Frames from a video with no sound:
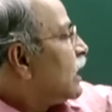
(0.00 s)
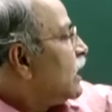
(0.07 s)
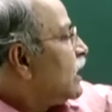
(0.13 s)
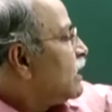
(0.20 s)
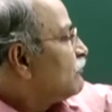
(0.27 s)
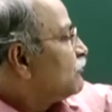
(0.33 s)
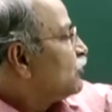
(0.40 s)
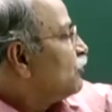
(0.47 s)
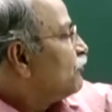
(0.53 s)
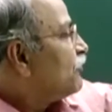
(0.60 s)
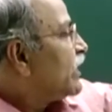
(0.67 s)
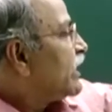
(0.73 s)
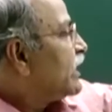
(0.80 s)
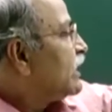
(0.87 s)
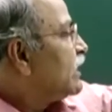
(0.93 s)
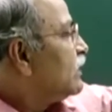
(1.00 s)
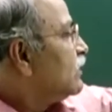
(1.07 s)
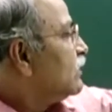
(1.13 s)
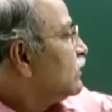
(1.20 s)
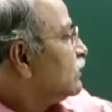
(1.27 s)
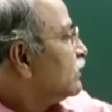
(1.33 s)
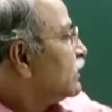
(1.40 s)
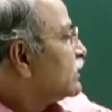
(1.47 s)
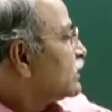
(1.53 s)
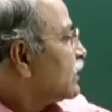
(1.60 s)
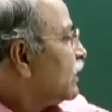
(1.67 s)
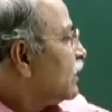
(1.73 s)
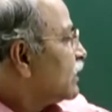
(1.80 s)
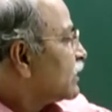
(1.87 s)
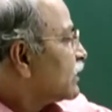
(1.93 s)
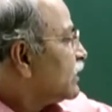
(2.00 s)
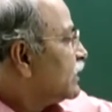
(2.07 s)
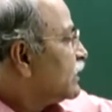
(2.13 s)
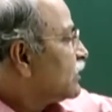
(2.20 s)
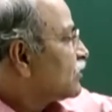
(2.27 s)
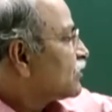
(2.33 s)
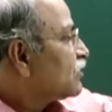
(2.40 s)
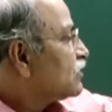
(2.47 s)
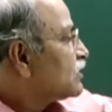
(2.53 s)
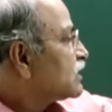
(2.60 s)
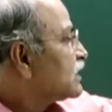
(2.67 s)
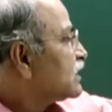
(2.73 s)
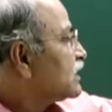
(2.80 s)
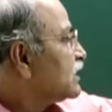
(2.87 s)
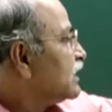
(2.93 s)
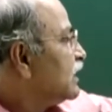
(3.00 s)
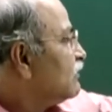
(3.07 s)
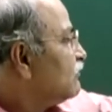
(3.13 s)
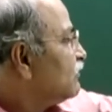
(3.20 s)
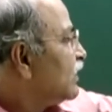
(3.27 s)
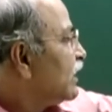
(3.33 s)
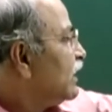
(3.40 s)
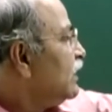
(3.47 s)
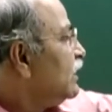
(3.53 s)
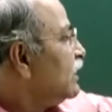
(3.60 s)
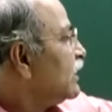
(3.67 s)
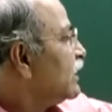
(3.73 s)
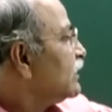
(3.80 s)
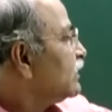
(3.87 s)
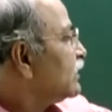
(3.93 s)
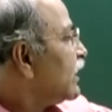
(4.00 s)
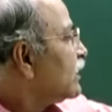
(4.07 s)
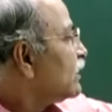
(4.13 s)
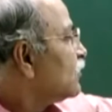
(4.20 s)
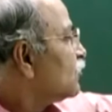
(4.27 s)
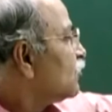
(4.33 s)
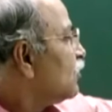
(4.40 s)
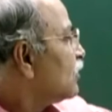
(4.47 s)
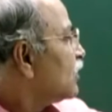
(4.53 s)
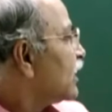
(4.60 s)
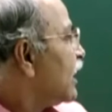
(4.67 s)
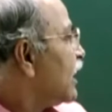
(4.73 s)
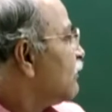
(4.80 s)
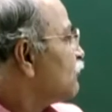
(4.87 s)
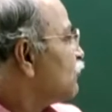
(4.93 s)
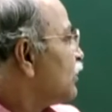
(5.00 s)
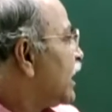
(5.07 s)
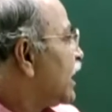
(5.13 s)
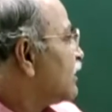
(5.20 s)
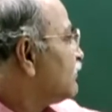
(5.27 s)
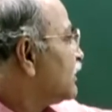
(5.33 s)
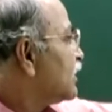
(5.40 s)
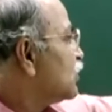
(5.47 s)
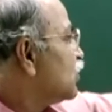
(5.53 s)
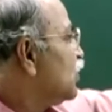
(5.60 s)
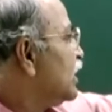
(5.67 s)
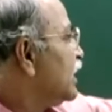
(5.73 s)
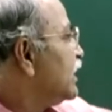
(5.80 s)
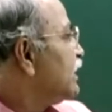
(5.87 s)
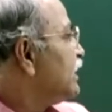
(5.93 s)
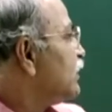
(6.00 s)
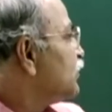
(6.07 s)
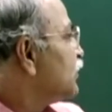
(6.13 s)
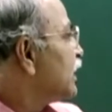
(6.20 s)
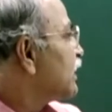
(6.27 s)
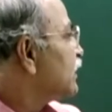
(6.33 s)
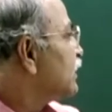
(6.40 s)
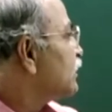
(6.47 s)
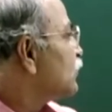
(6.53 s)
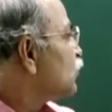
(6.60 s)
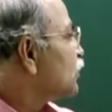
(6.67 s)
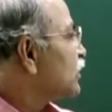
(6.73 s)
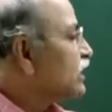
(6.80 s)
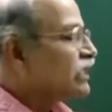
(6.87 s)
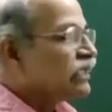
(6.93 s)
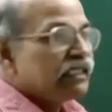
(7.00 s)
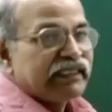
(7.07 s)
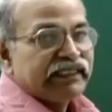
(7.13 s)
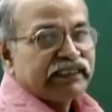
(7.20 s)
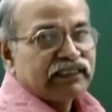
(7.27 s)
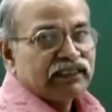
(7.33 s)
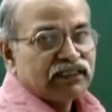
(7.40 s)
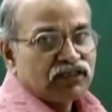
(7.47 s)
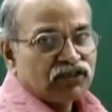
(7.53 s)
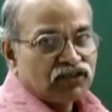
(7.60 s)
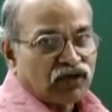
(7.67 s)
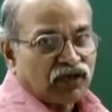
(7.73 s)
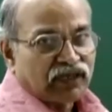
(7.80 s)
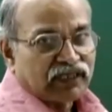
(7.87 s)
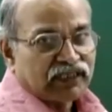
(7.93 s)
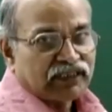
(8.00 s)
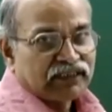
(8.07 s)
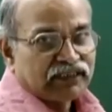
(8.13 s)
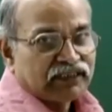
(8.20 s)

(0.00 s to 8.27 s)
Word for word: I have to find this R i cross F i and that torque I have to add vectorially to get the total torque.